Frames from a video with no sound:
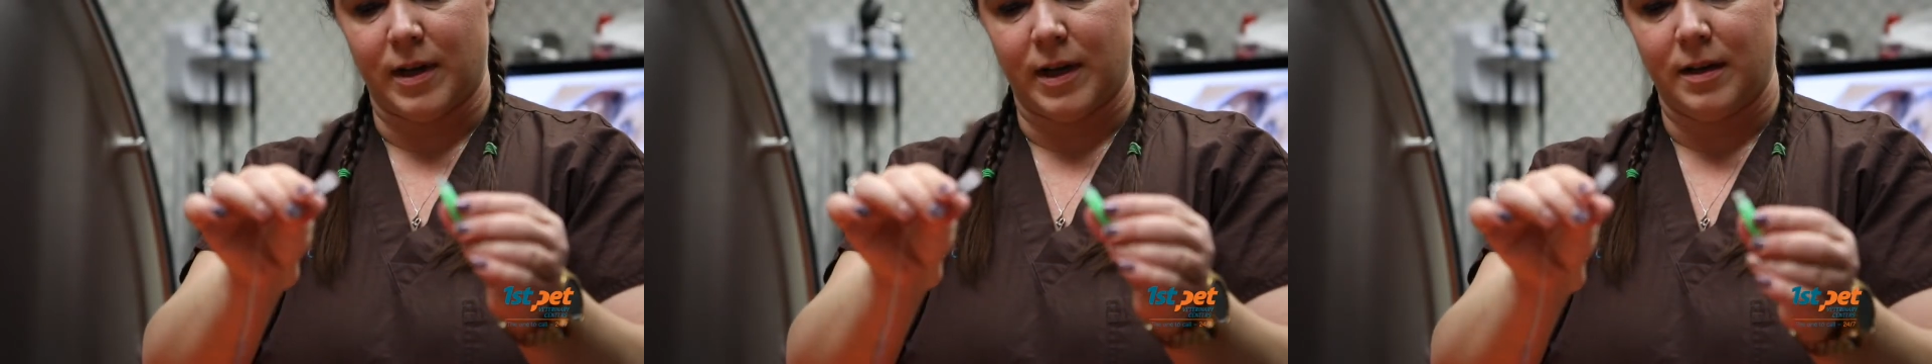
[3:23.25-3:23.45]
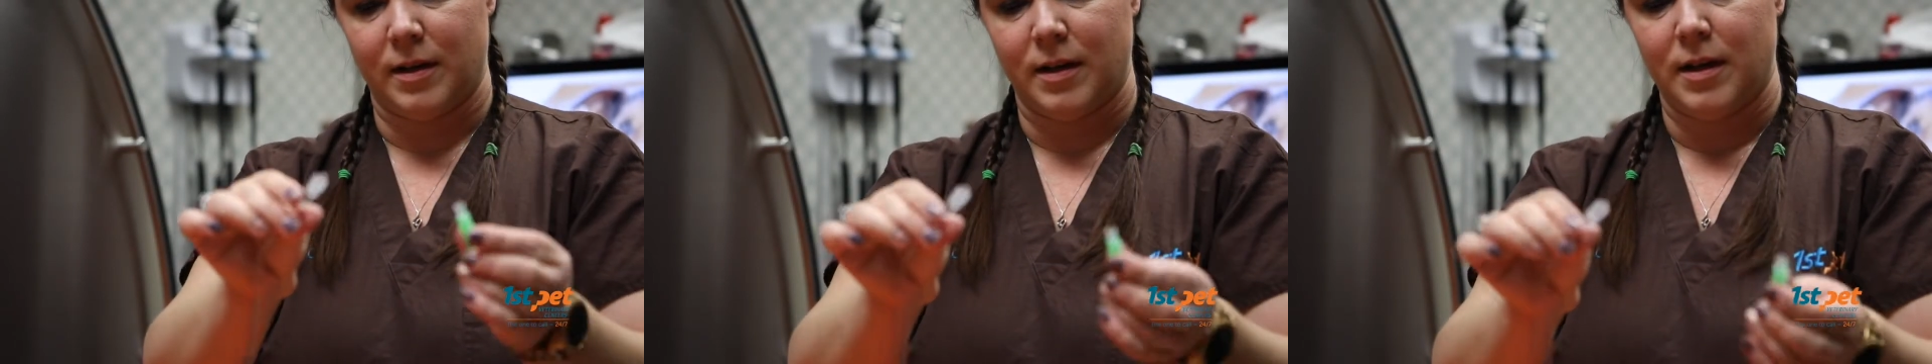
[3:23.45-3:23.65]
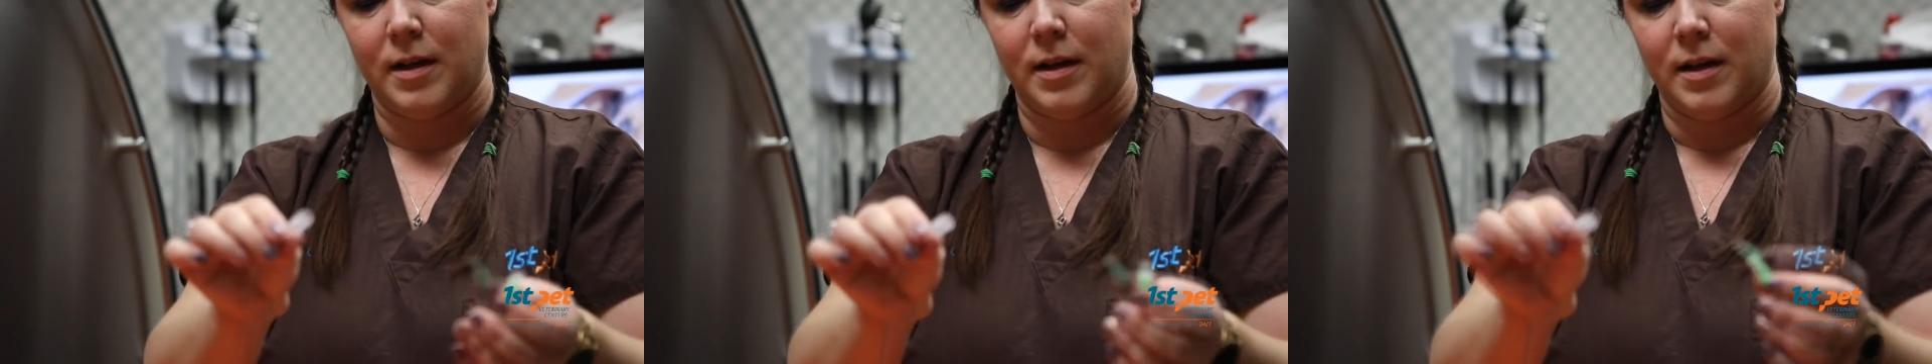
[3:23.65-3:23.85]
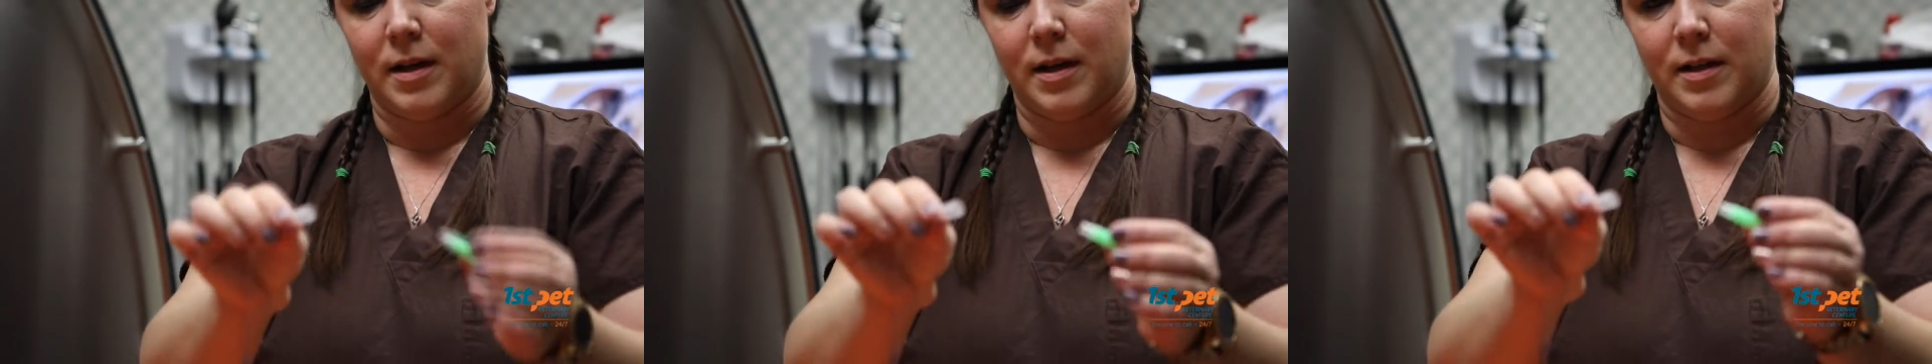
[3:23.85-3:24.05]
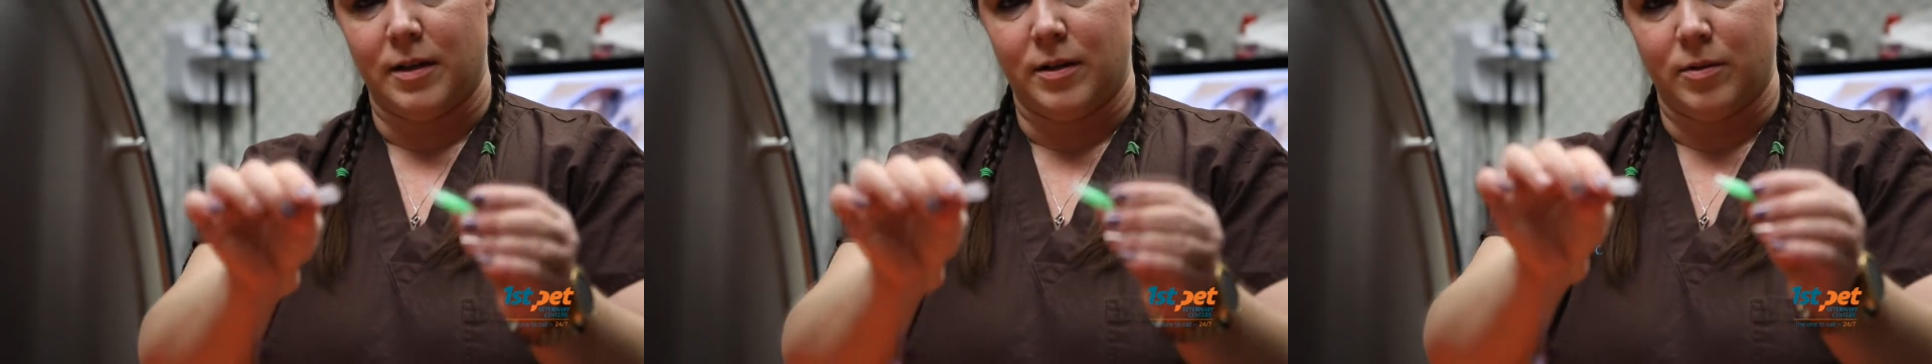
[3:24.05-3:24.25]
line.
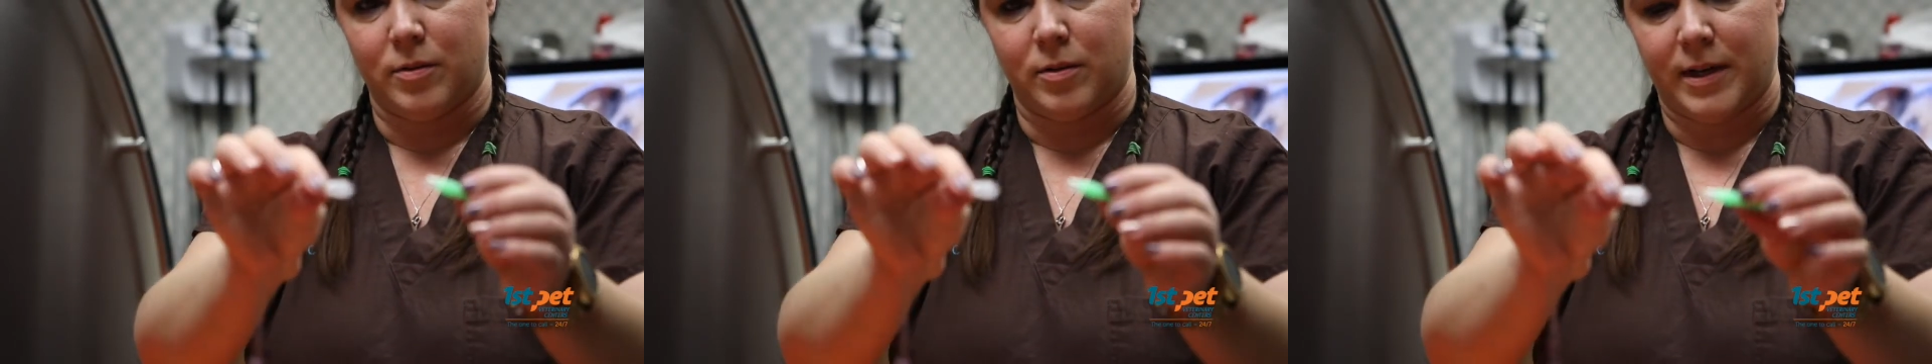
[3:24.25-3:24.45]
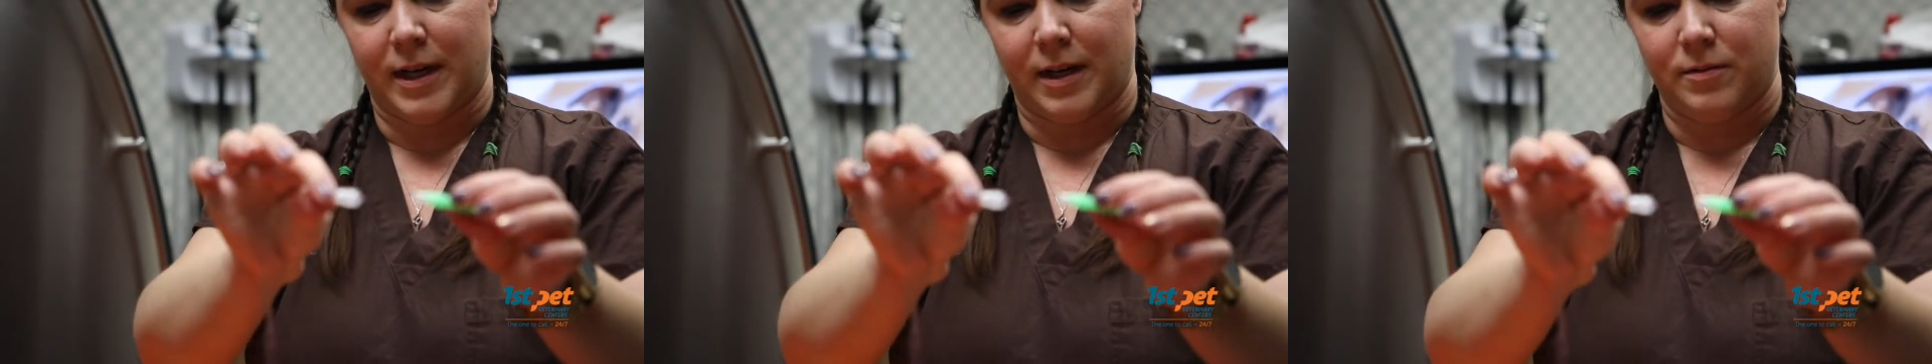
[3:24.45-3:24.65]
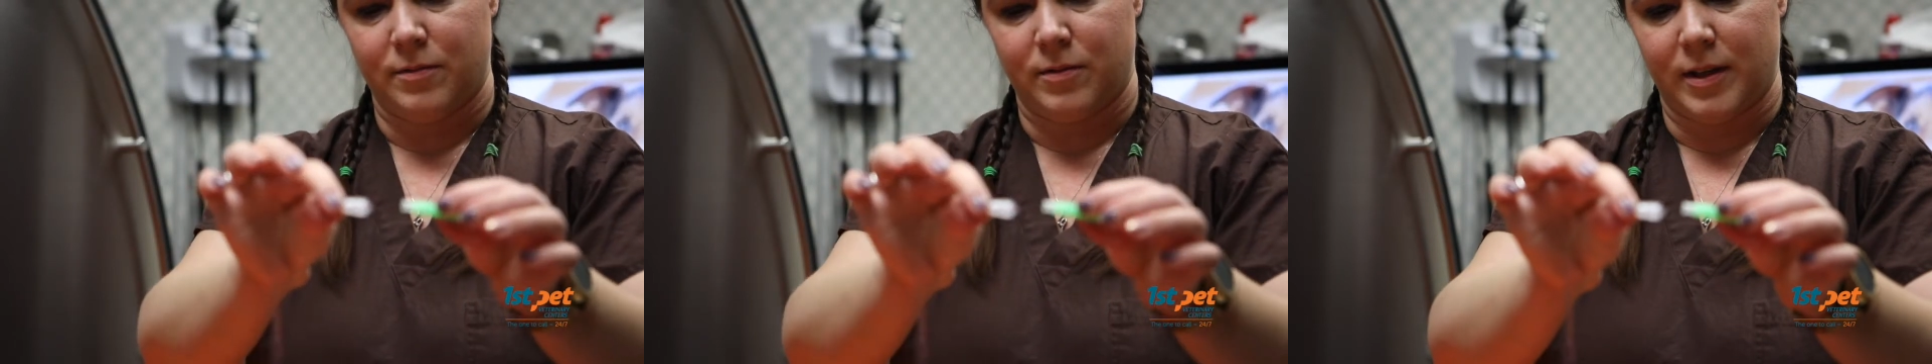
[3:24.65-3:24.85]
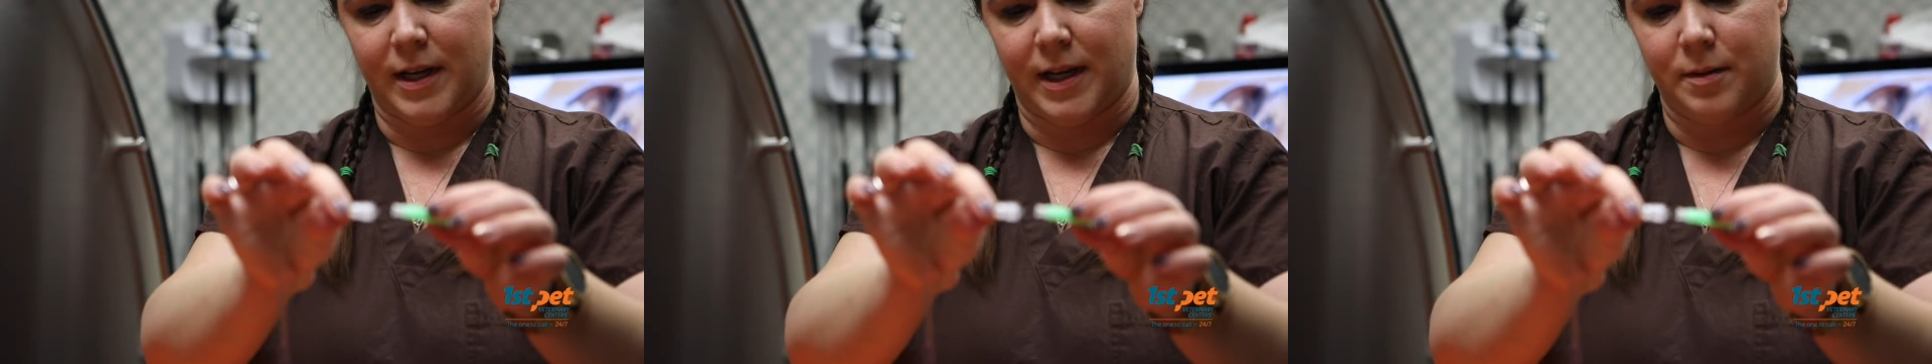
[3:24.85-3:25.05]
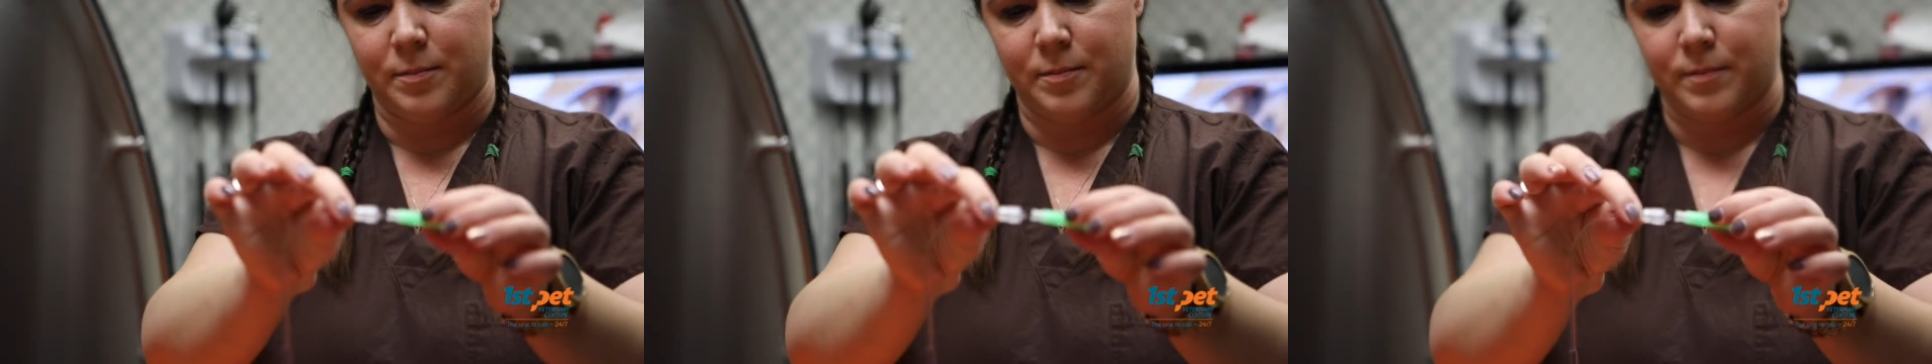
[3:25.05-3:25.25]
And then you will
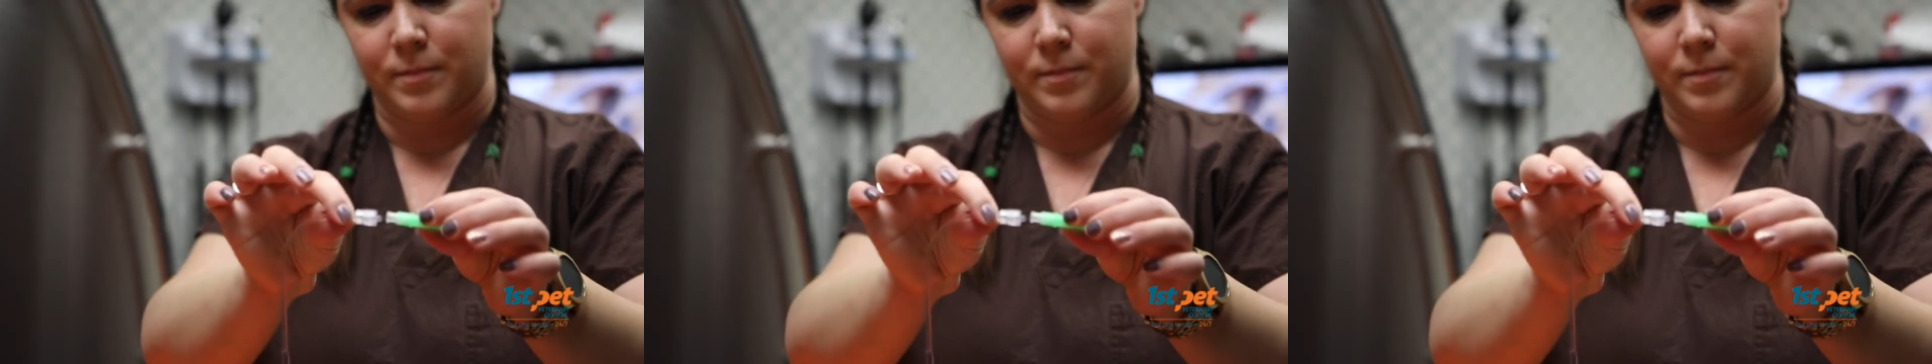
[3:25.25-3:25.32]
carefully